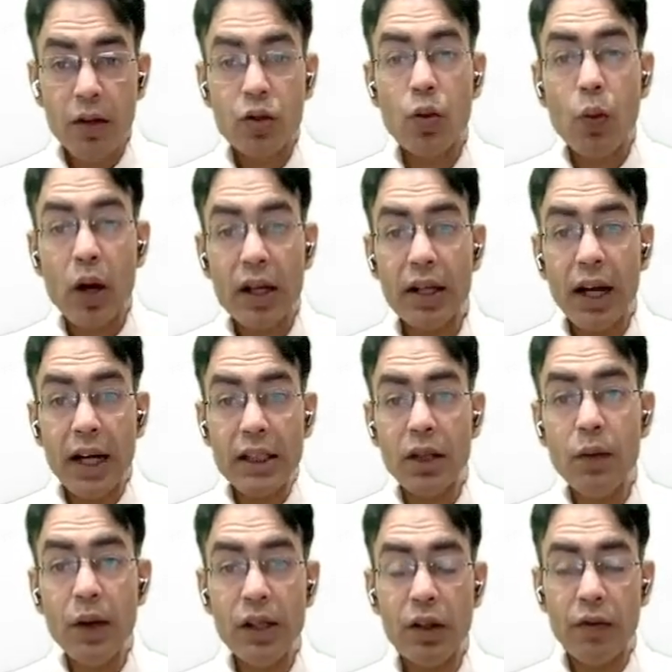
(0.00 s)
So what are the
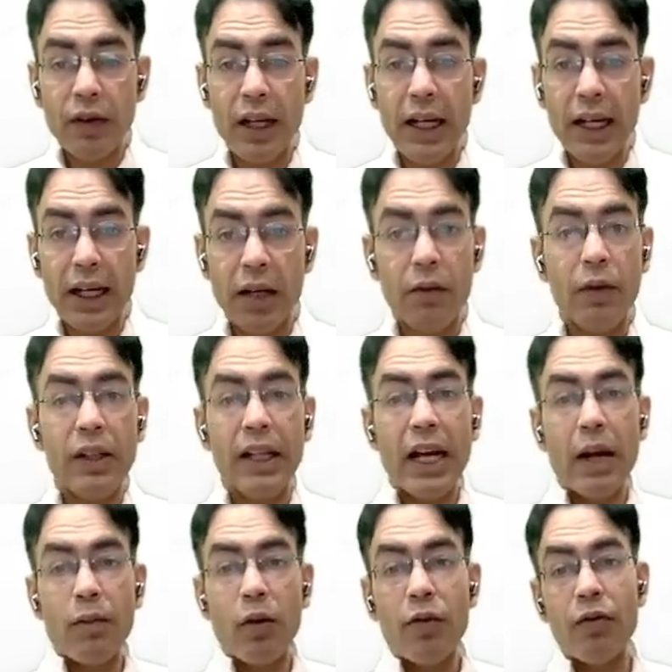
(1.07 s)
other ways of killing it? With the help